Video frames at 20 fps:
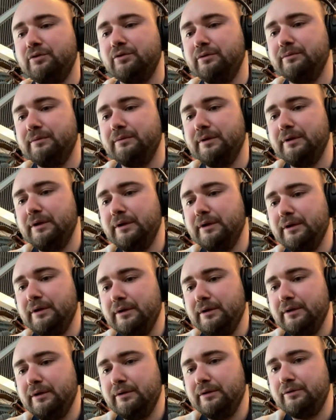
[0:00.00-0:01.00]
to
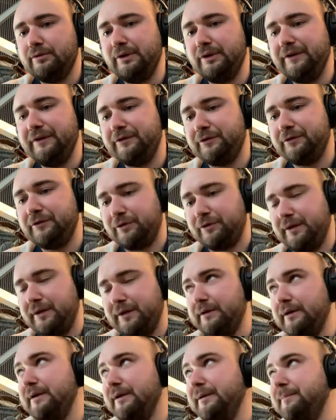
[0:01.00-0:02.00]
to history.
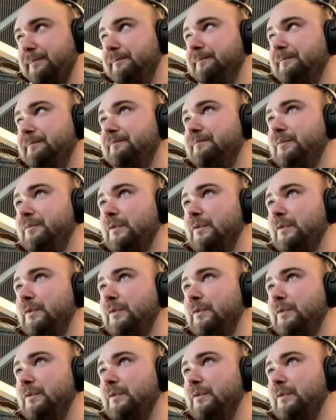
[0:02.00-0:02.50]
Um,